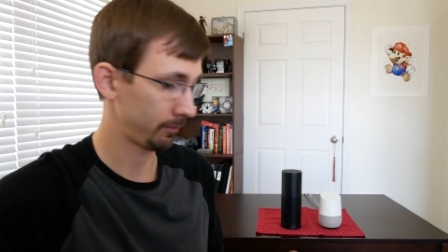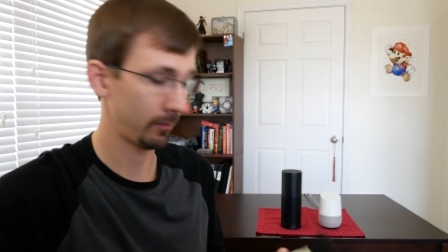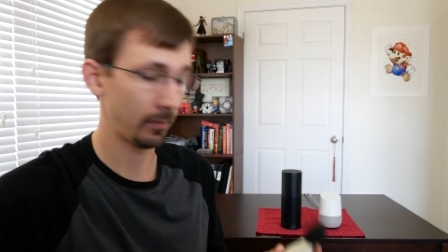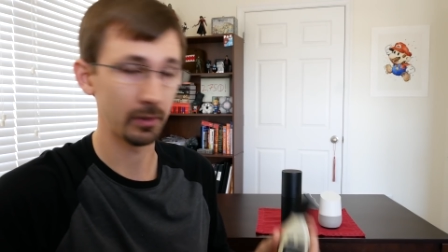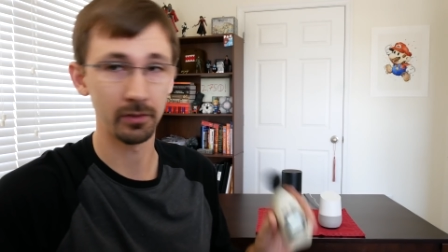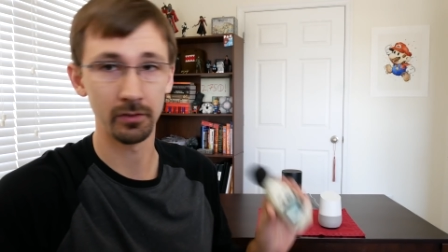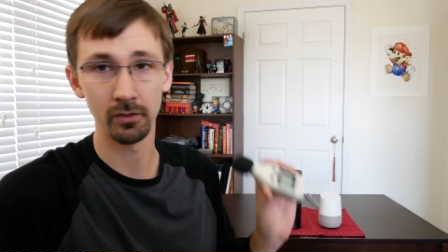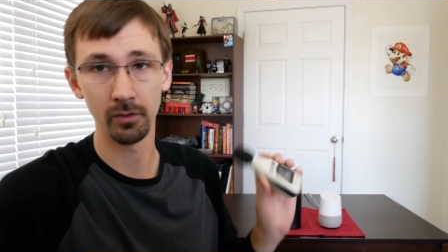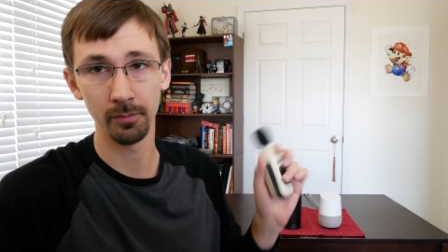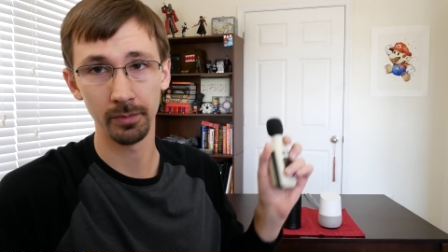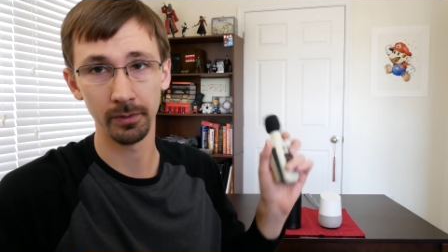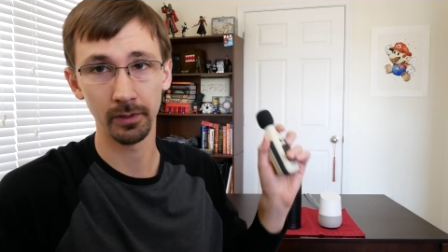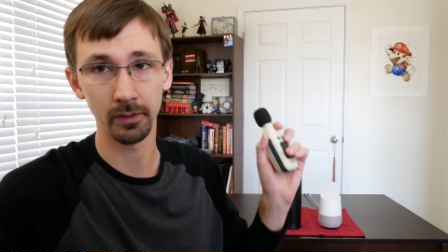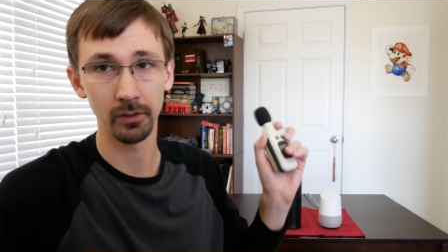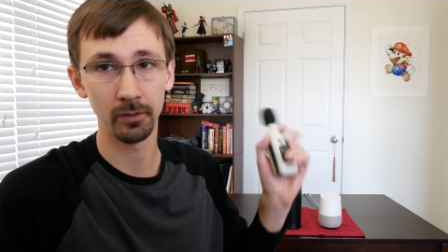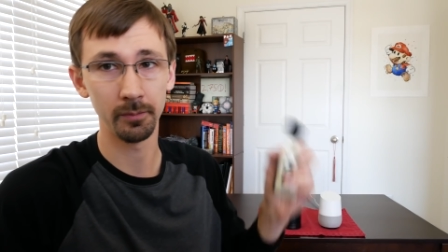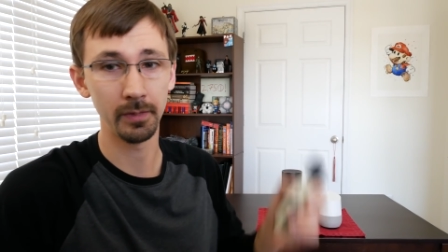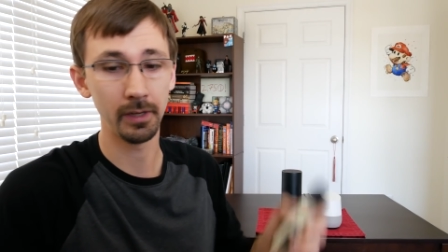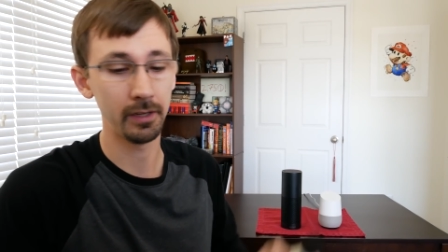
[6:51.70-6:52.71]
My stupid
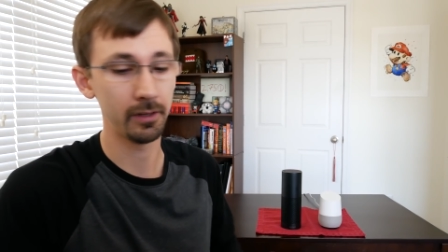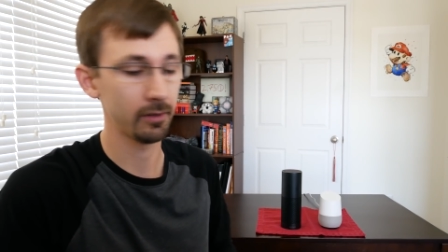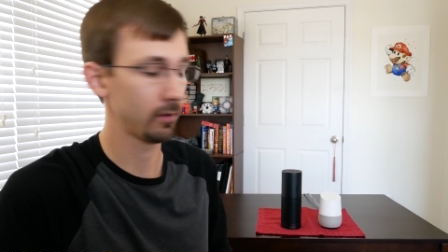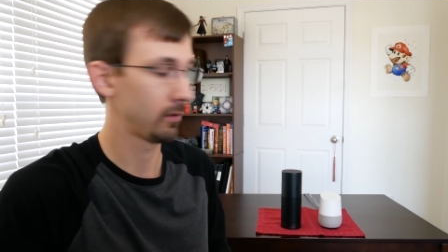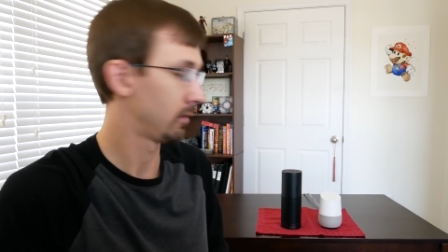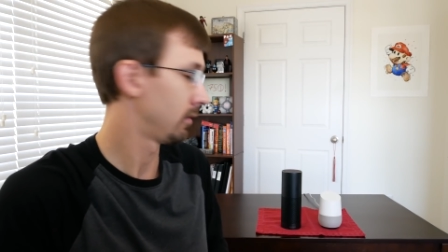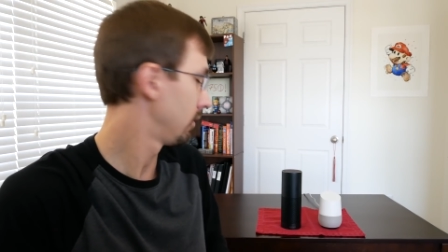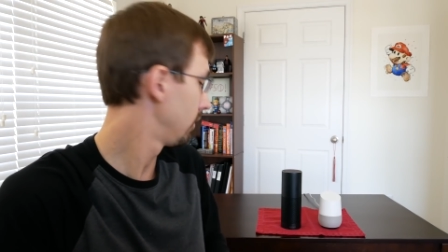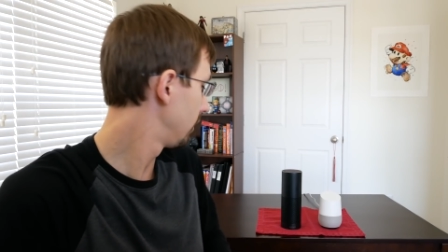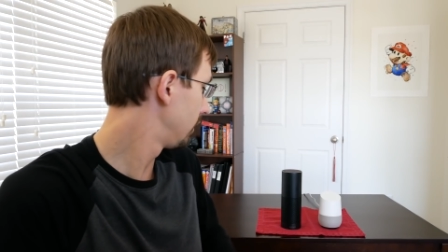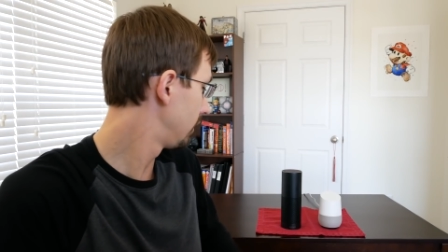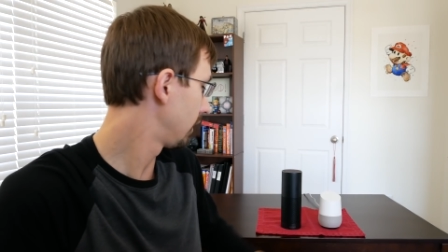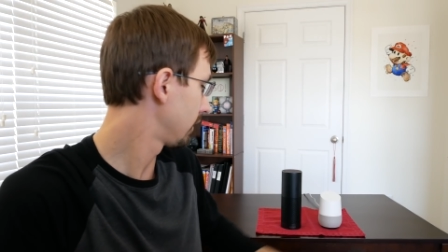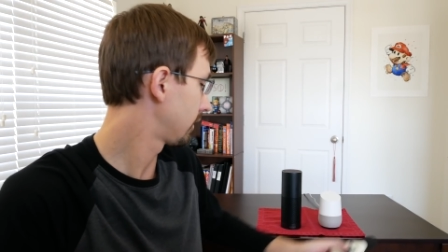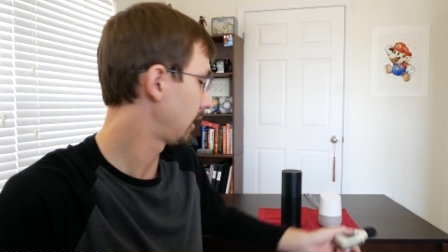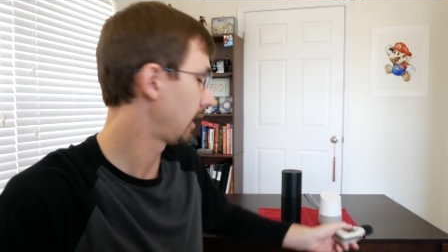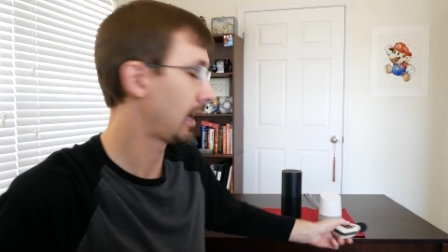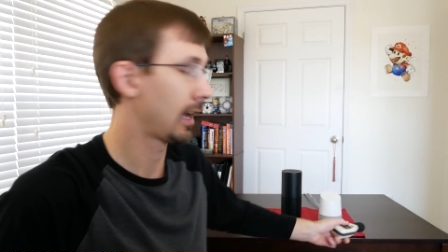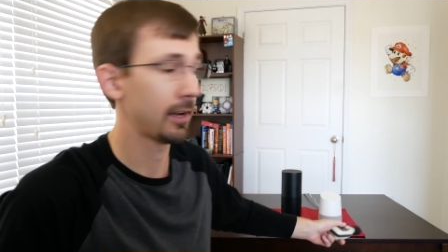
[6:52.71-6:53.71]
little meter
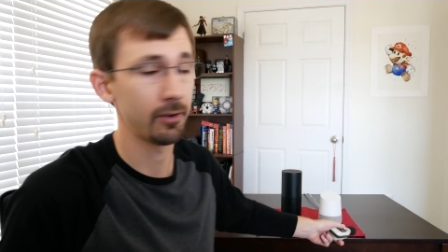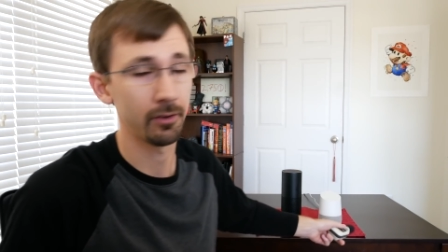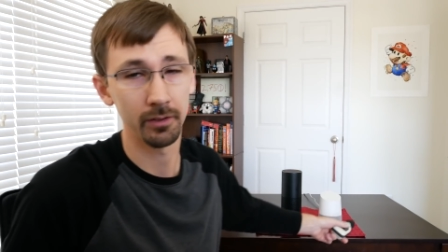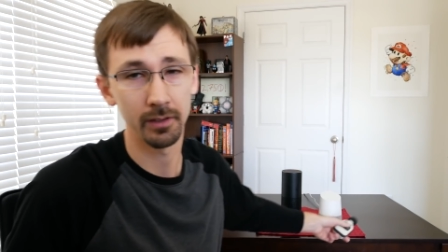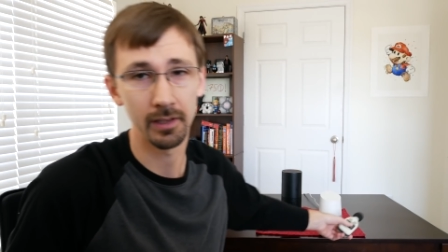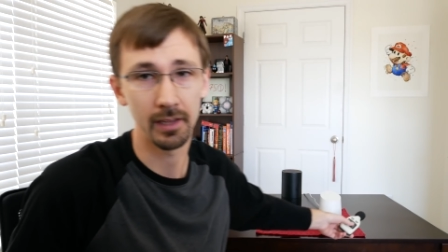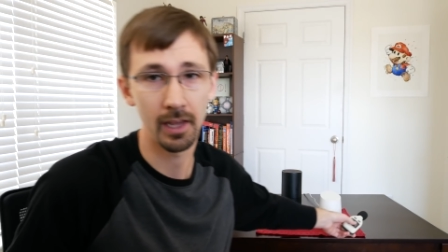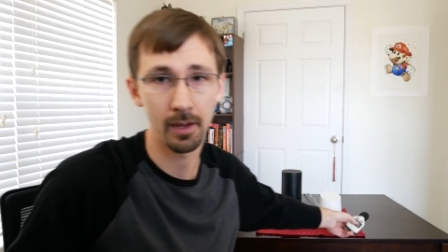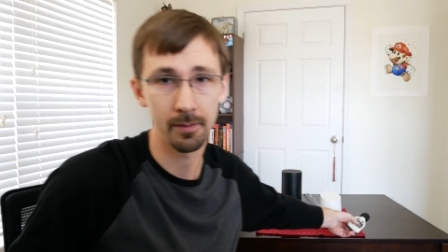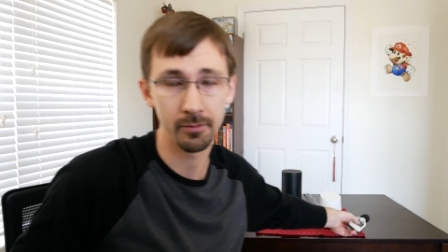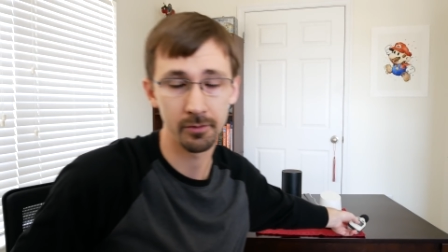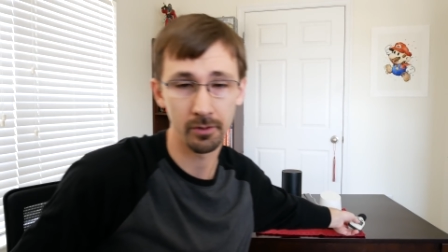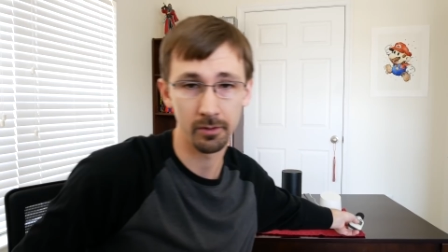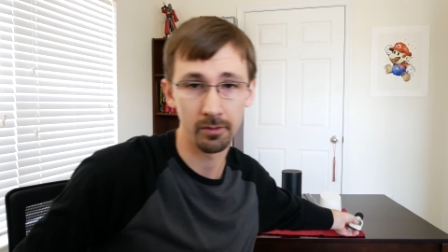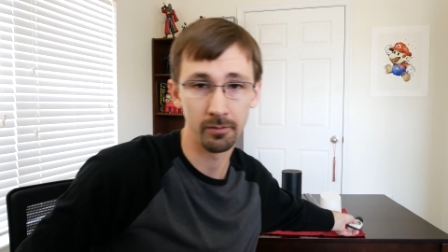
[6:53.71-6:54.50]
doesn't accurately capture